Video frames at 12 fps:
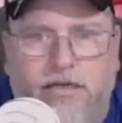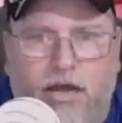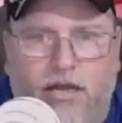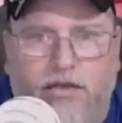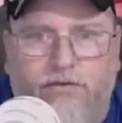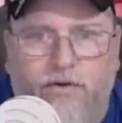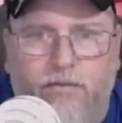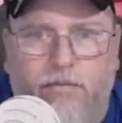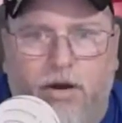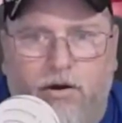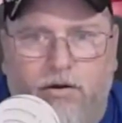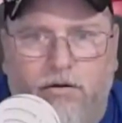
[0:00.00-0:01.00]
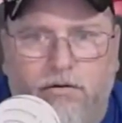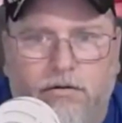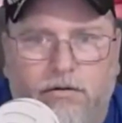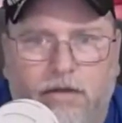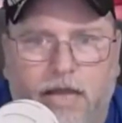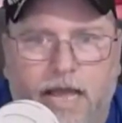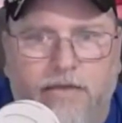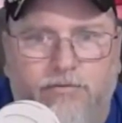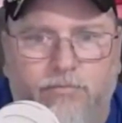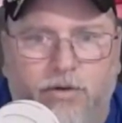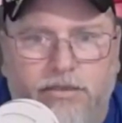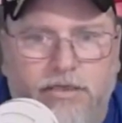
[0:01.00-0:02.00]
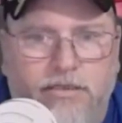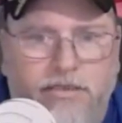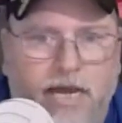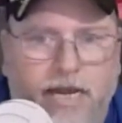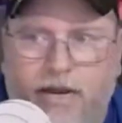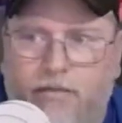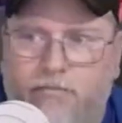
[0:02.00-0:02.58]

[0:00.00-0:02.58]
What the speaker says: college football as much as I am.